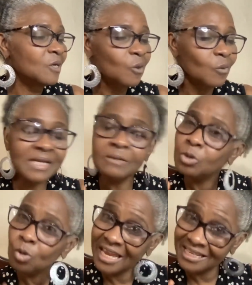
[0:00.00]
where them
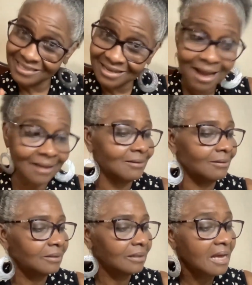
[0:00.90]
do against God.
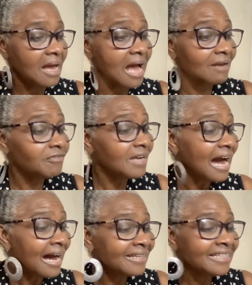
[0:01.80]
And for
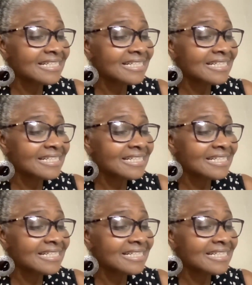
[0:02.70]
all the